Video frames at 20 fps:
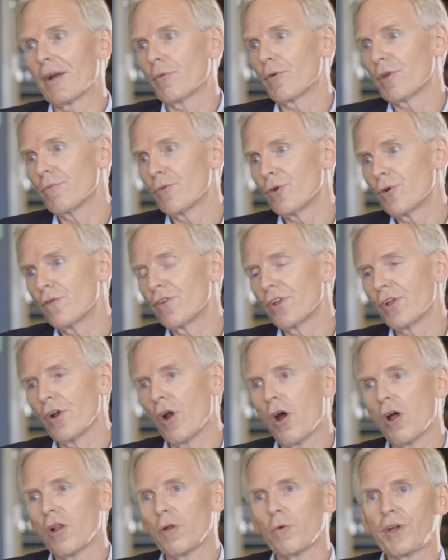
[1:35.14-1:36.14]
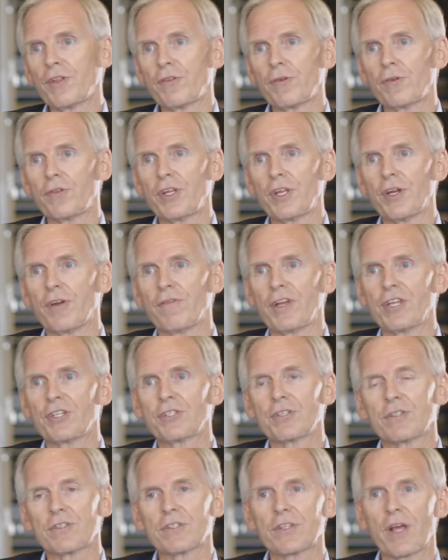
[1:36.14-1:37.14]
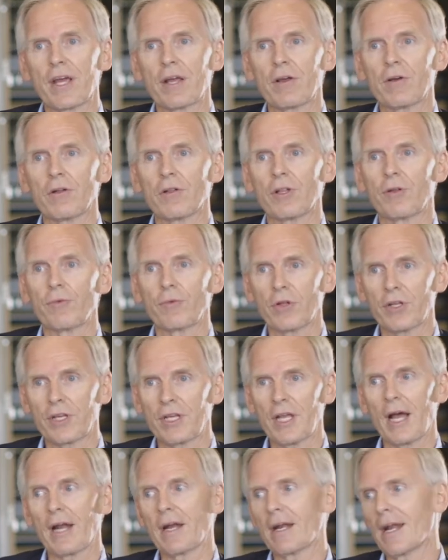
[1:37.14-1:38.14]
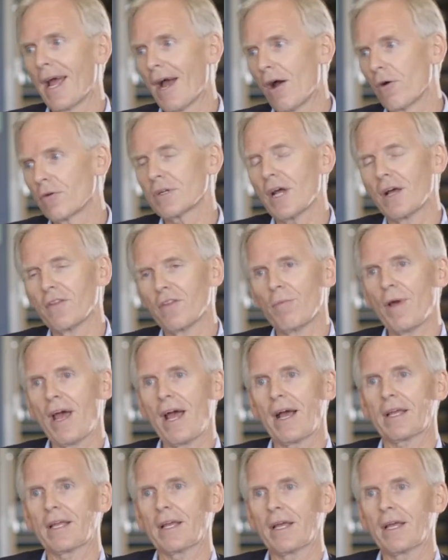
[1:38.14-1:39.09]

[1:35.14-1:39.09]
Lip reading: and we moved it all the way through the innovation cycle and really got it out on the back